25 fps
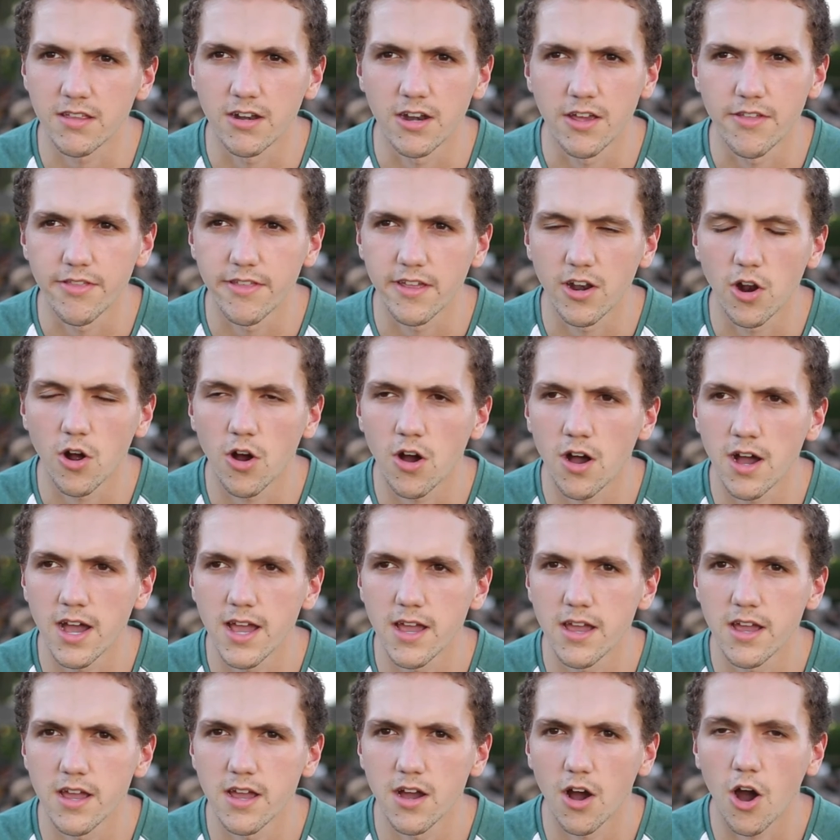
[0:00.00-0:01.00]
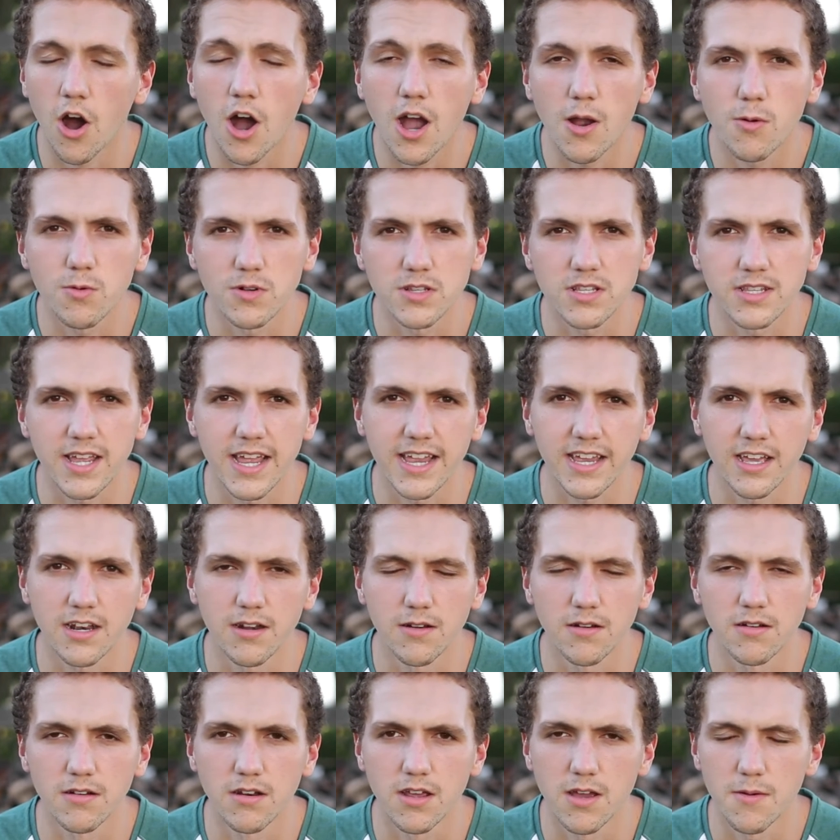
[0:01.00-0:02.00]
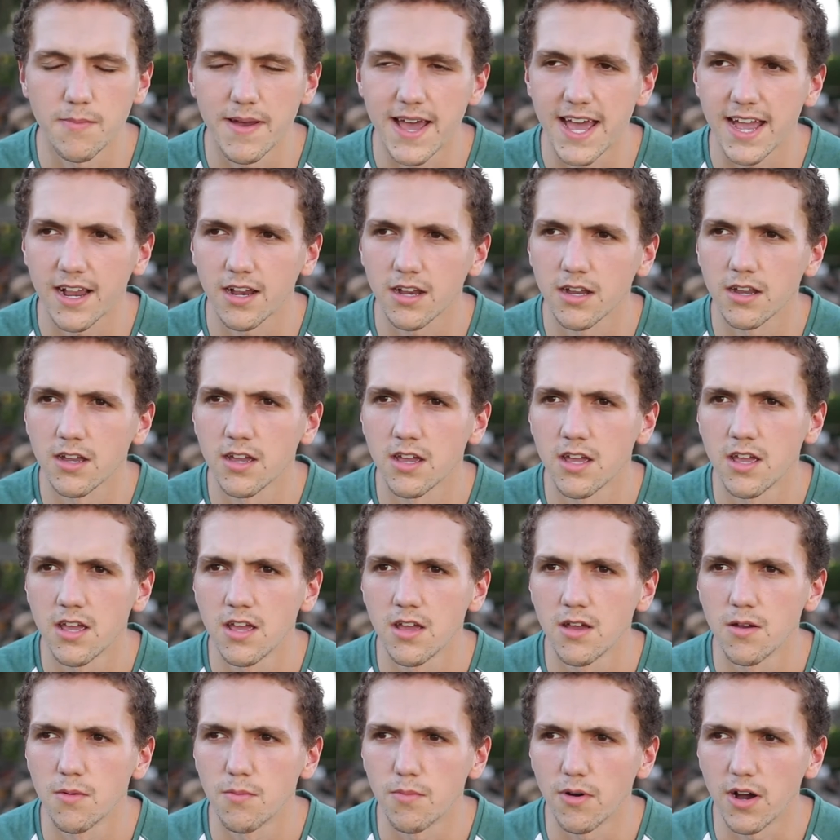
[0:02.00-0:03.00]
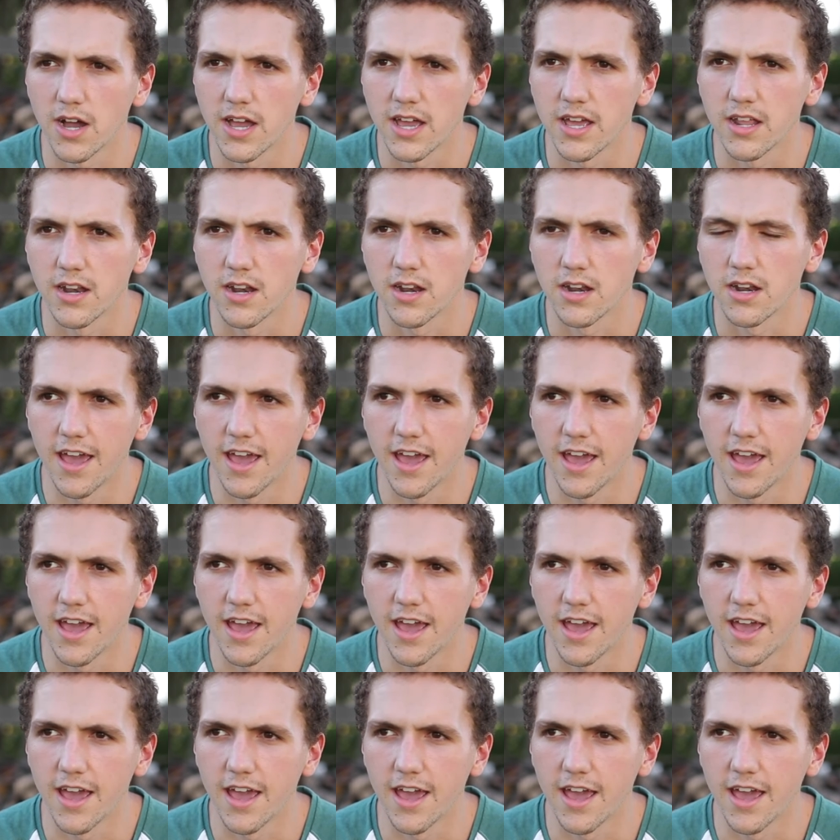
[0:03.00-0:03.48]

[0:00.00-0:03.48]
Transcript: in it that I was taken aback by it.